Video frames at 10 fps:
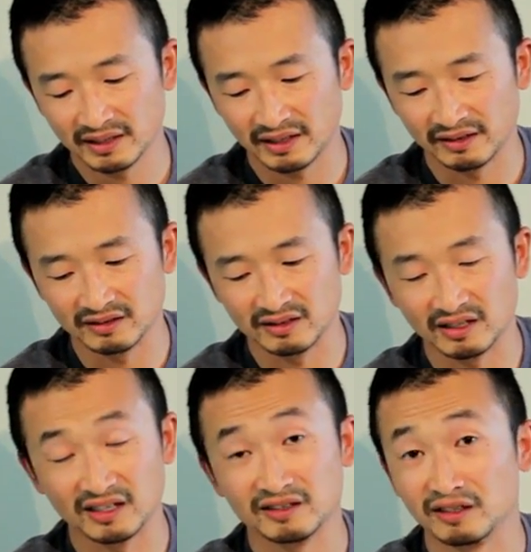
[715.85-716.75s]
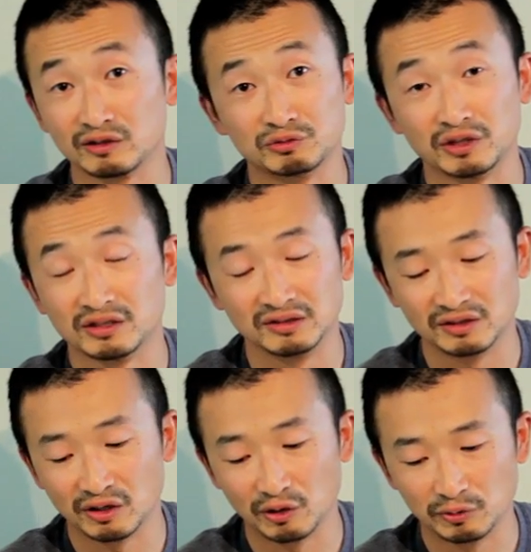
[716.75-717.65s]
and uh, then you're ready to
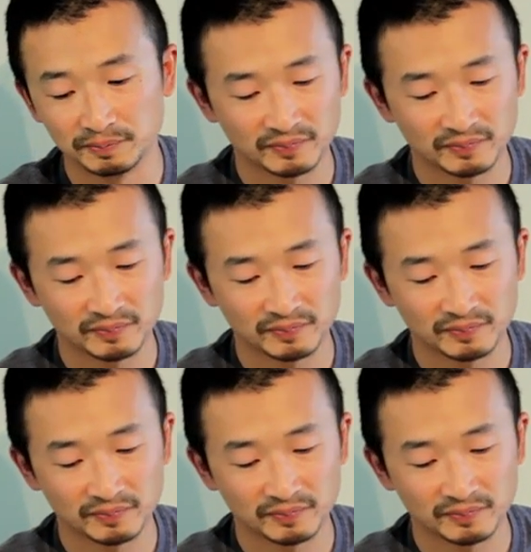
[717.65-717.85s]
go.